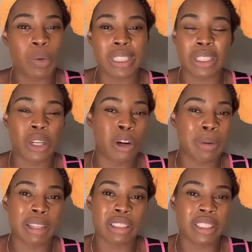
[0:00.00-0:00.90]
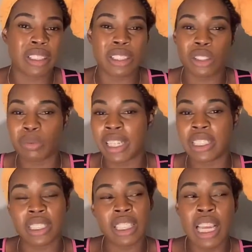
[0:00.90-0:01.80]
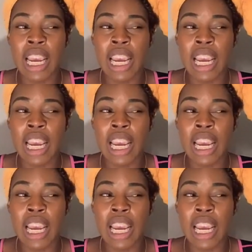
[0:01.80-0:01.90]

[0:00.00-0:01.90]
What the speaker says: wanted to go about certain situations.